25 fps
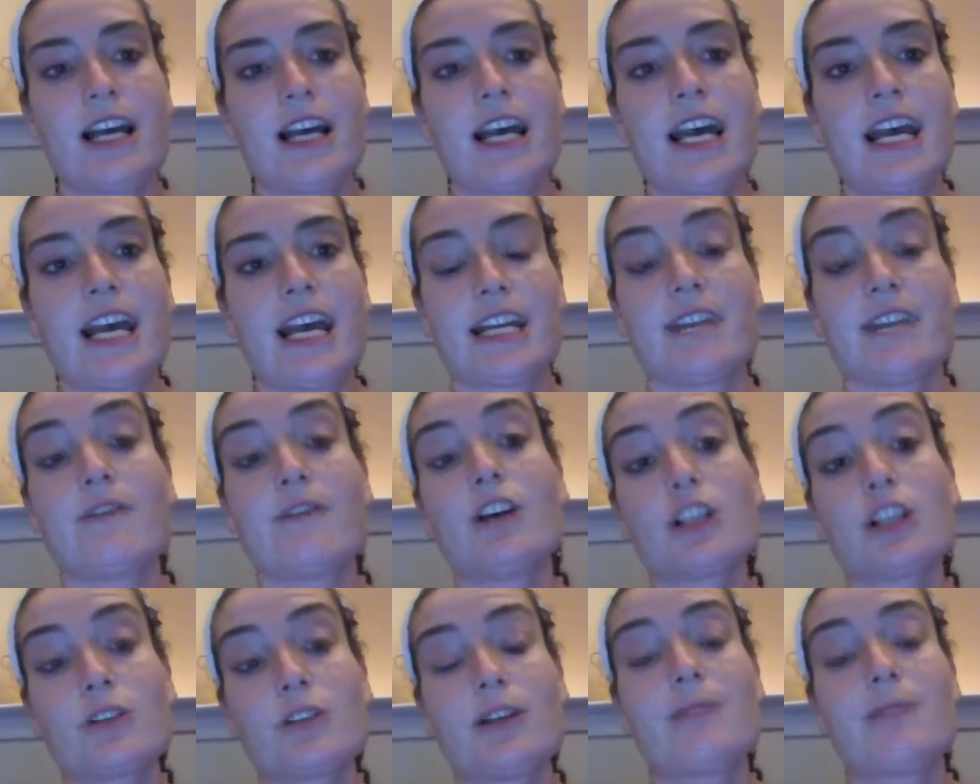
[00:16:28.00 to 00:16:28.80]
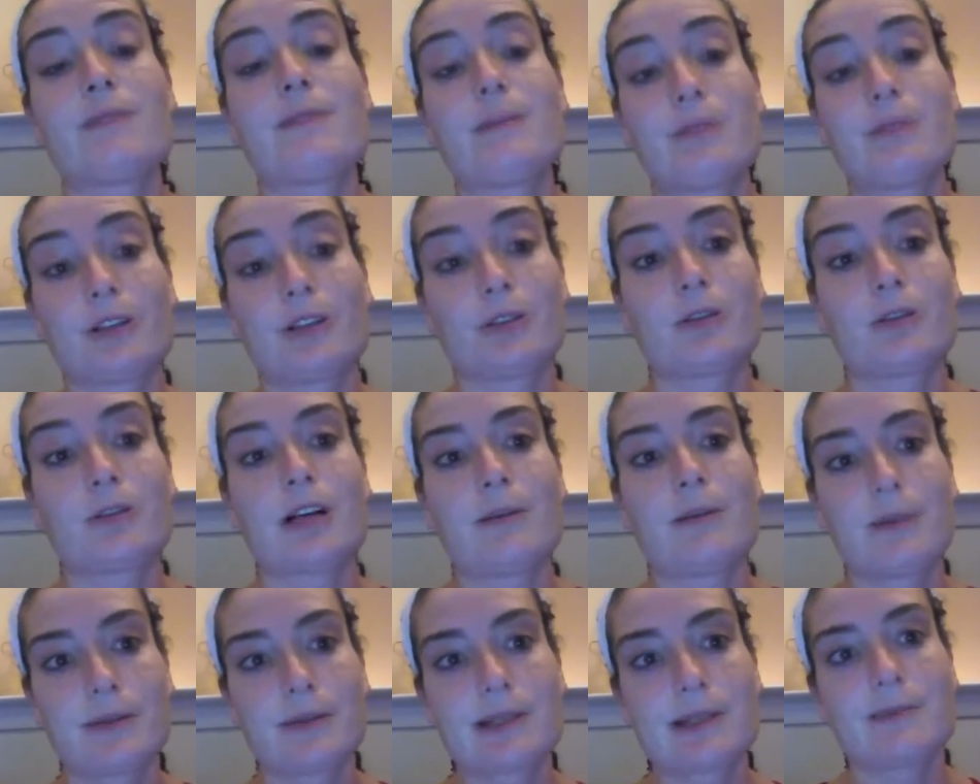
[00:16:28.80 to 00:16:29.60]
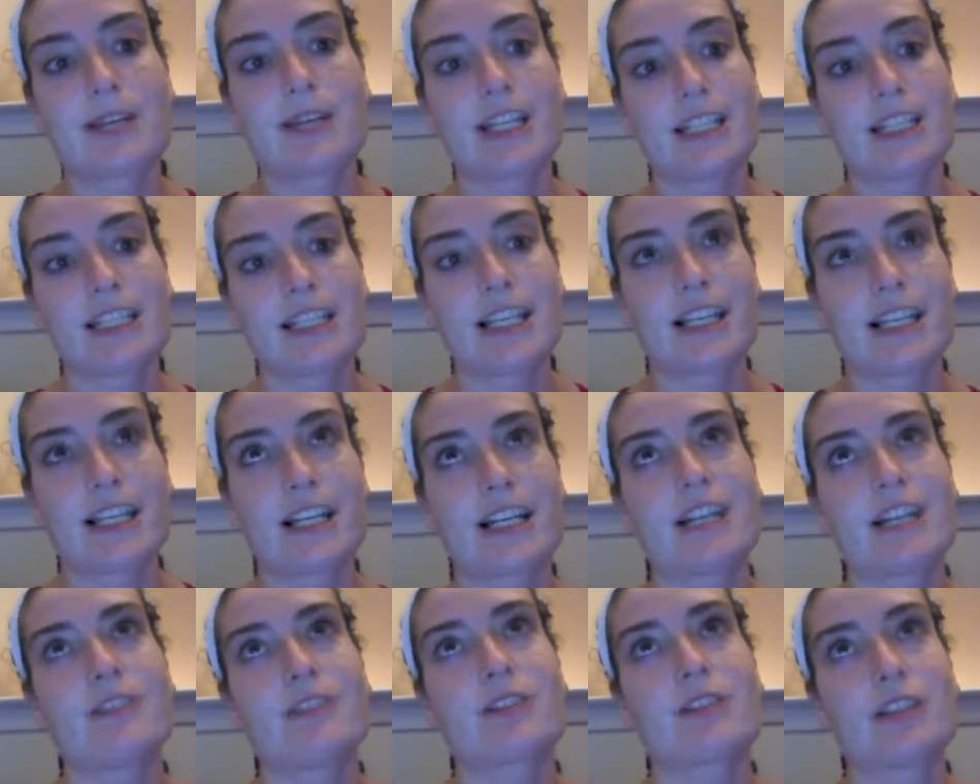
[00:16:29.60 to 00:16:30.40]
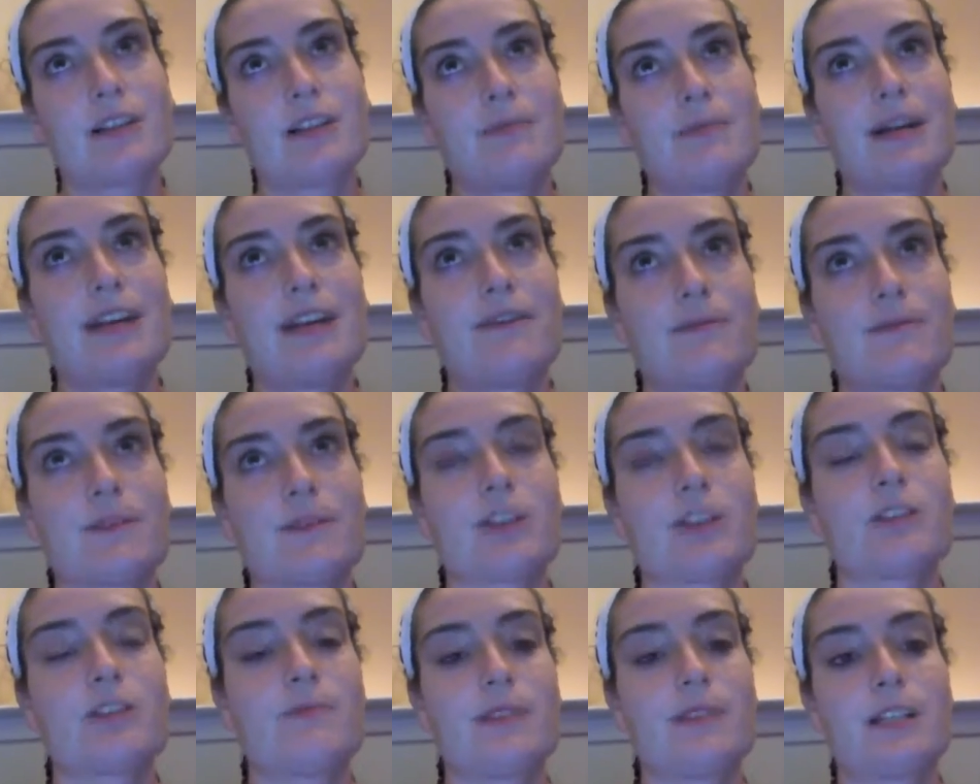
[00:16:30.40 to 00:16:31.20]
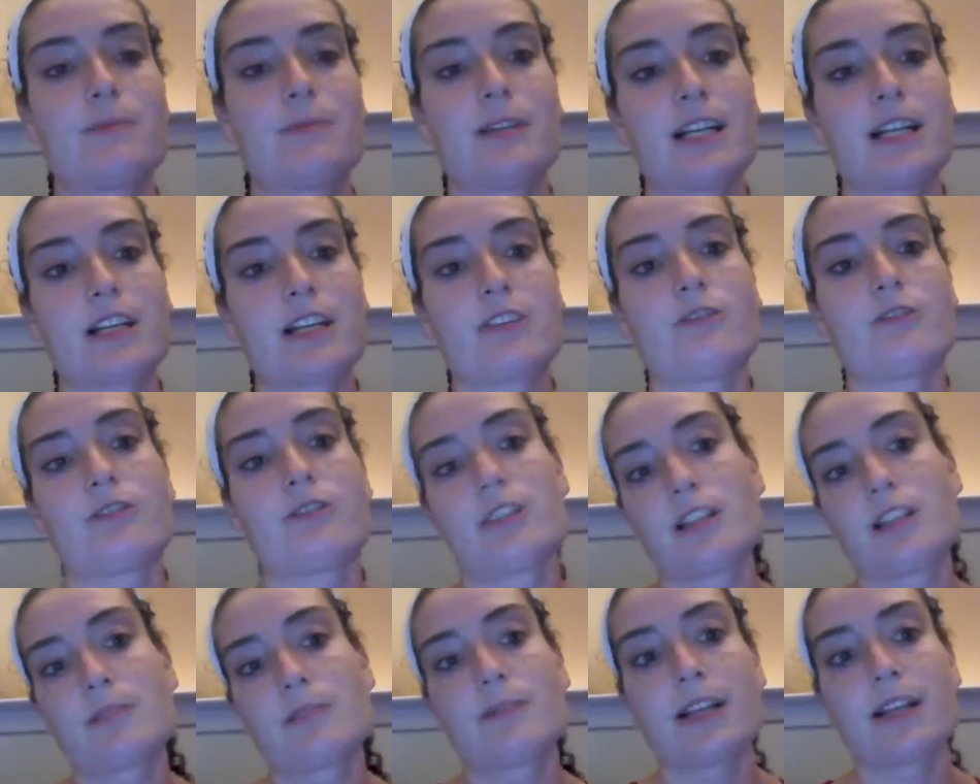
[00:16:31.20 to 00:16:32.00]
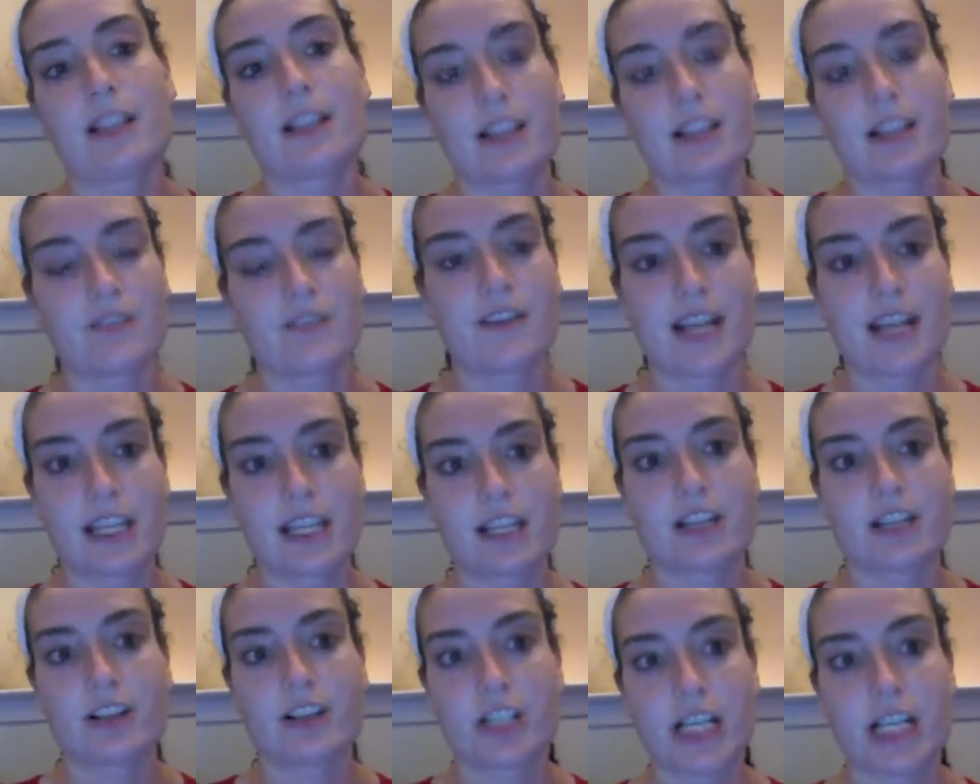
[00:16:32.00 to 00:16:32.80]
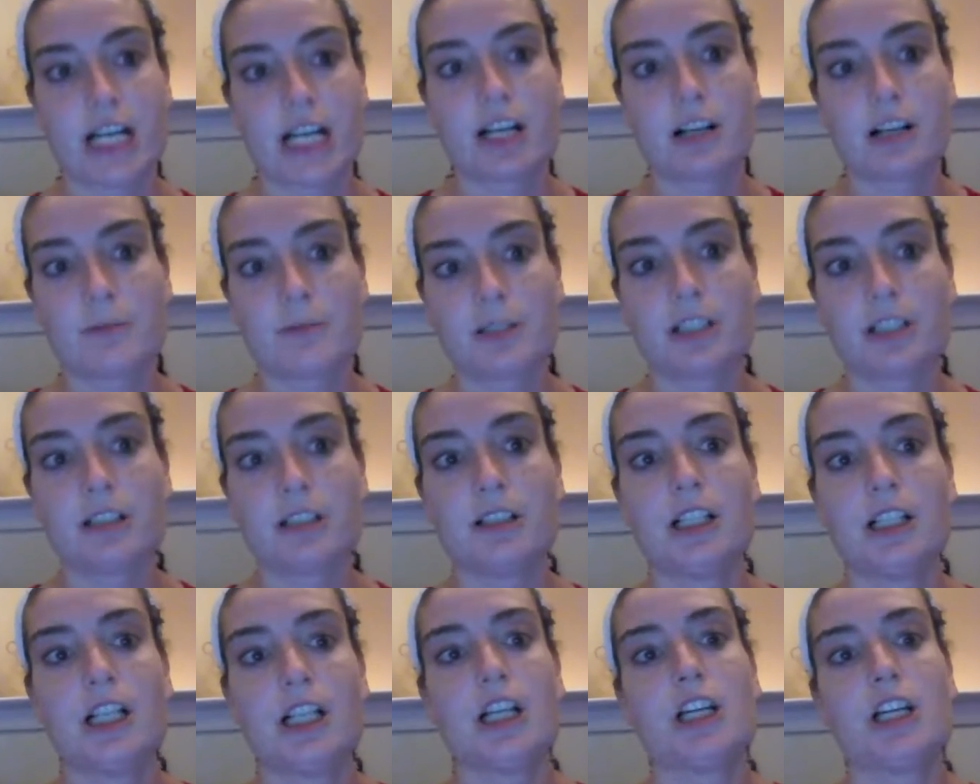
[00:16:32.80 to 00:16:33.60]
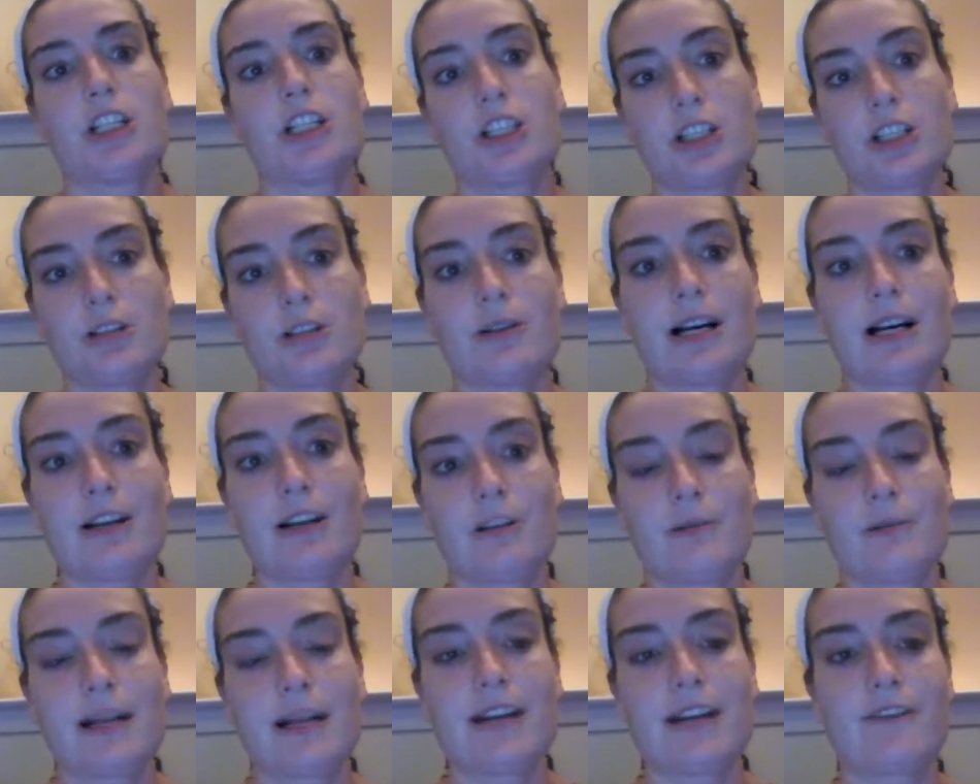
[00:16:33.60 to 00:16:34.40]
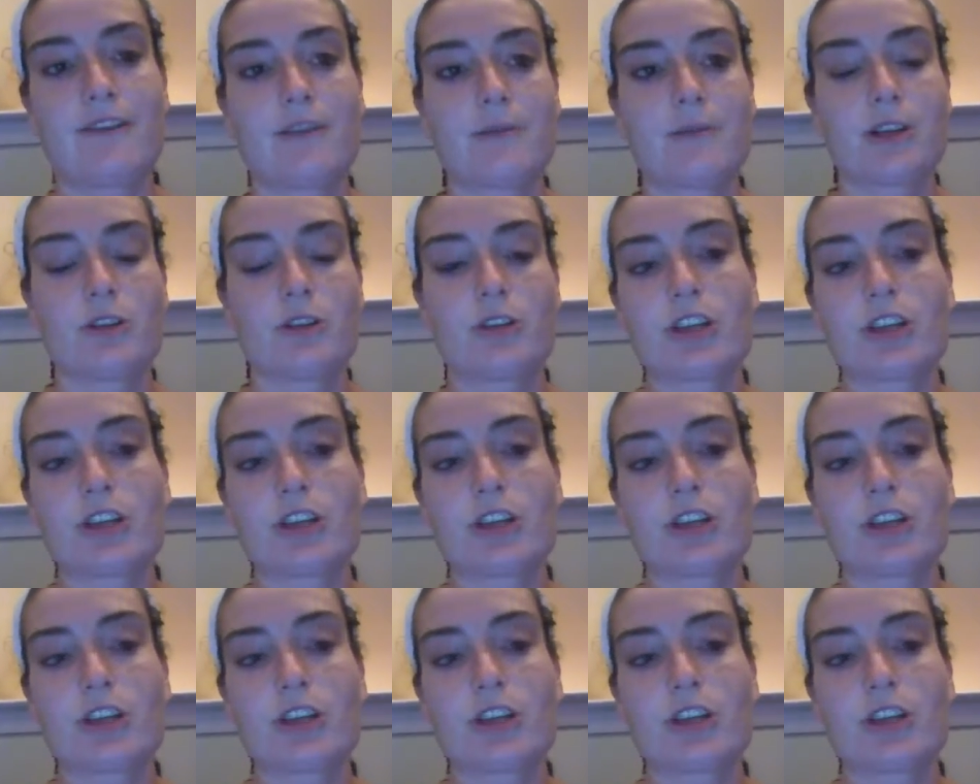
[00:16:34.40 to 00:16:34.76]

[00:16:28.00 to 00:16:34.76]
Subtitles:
And I've also had people who come up to me and say like, I was going to buy from other Beachbody coaches, but I like the fact that you're charitable, so I will buy from you.